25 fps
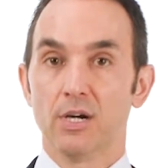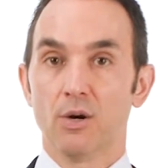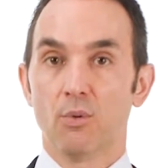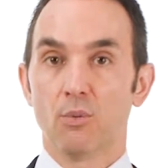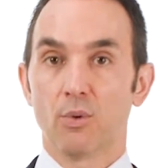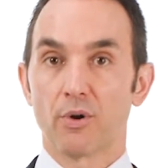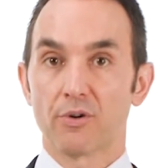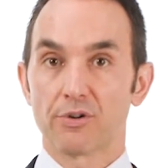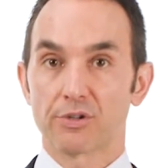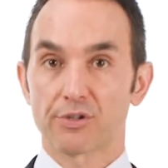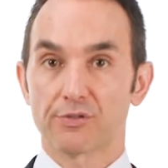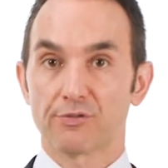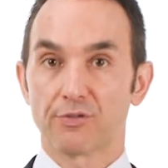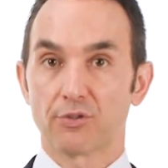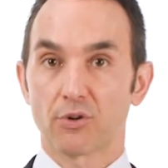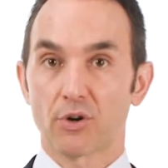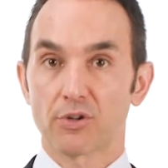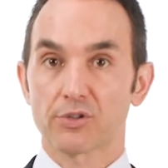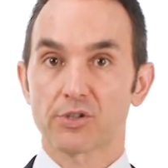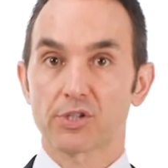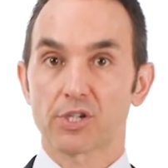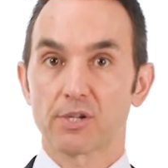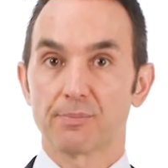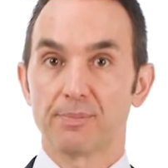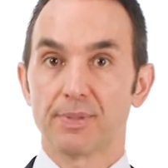whereas
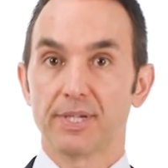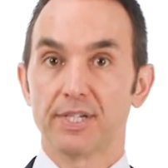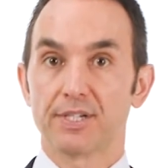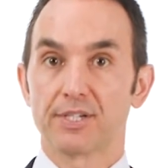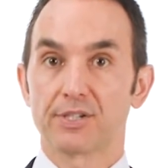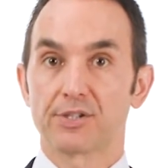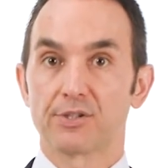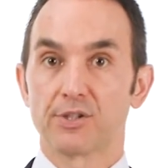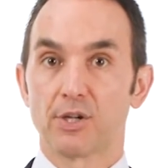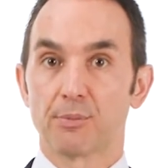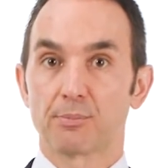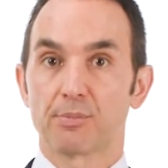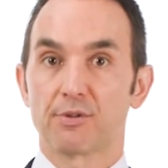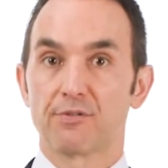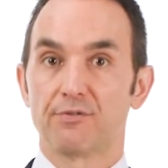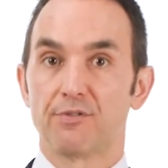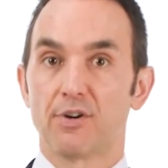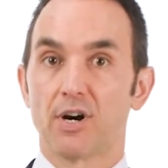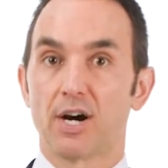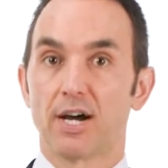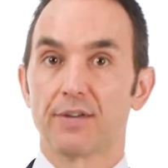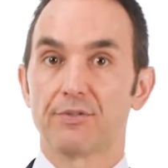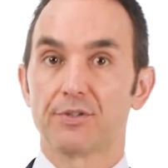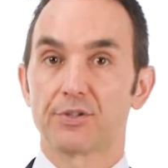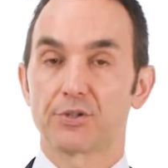fluoroscopy does not
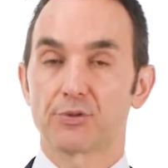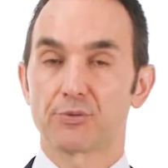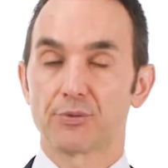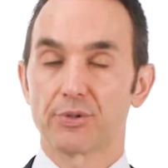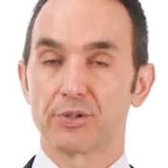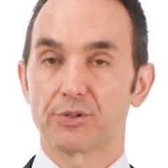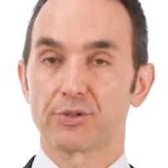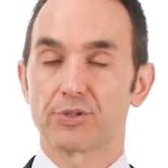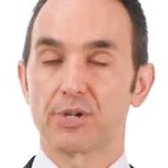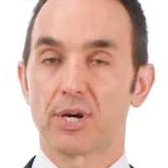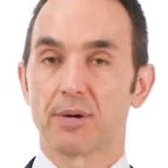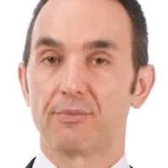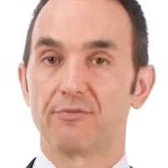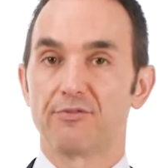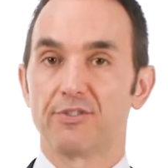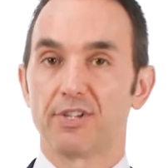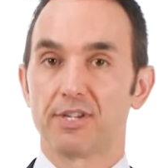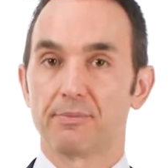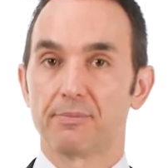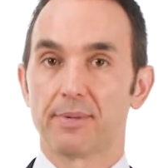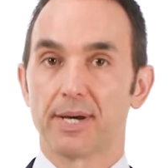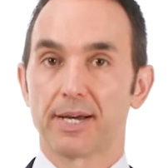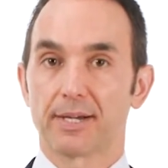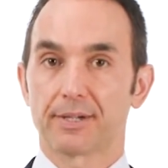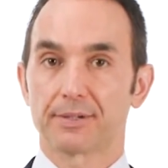provide this real-time
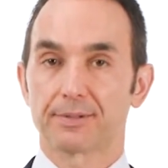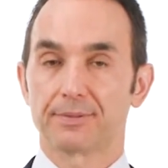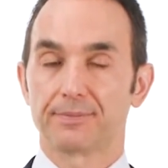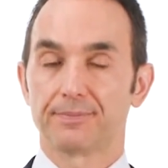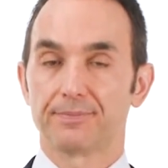feedback.